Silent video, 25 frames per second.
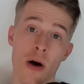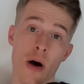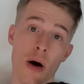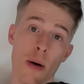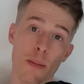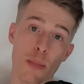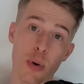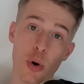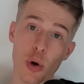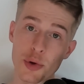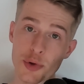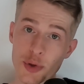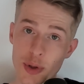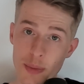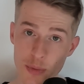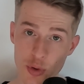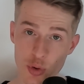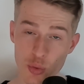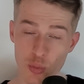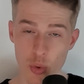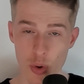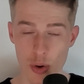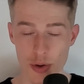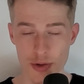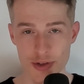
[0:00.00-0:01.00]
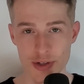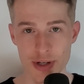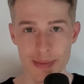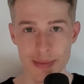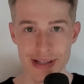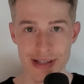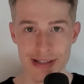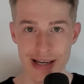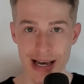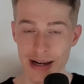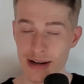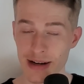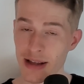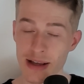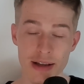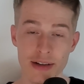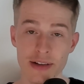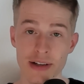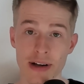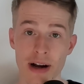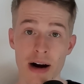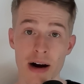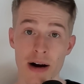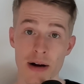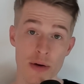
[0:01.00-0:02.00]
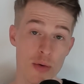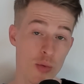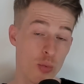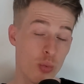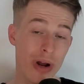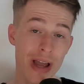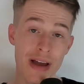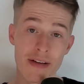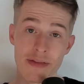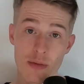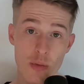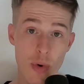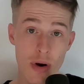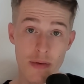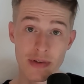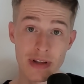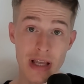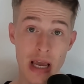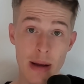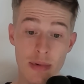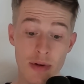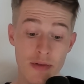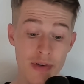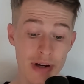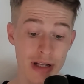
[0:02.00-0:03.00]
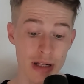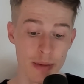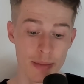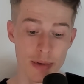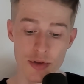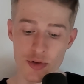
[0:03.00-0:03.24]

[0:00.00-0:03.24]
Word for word: pulled him towards him, and said, "Guy, we have we have a table available.